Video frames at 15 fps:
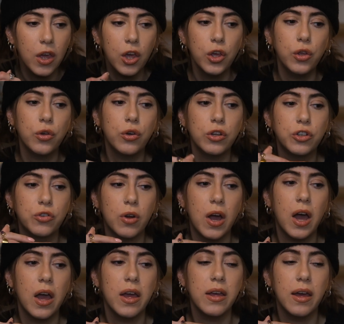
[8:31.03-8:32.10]
You could
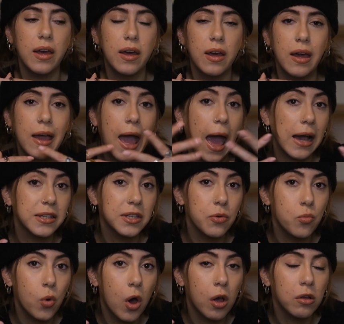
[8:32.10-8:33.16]
try accent
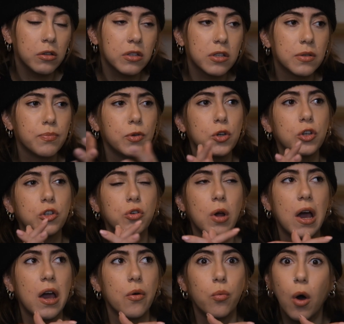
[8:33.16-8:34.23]
walls, you could
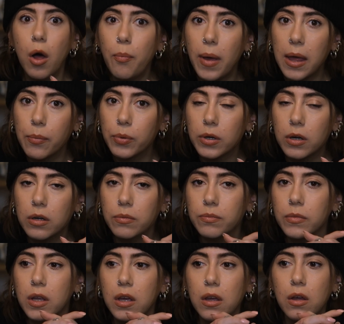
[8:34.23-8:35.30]
try wallpaper.
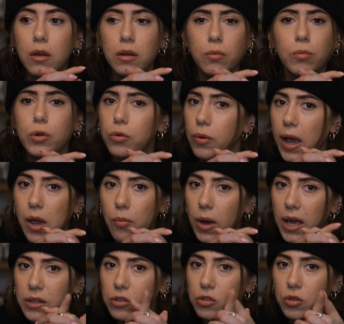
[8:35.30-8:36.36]
Great
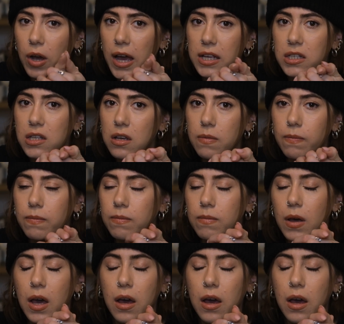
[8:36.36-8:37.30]
way to try some,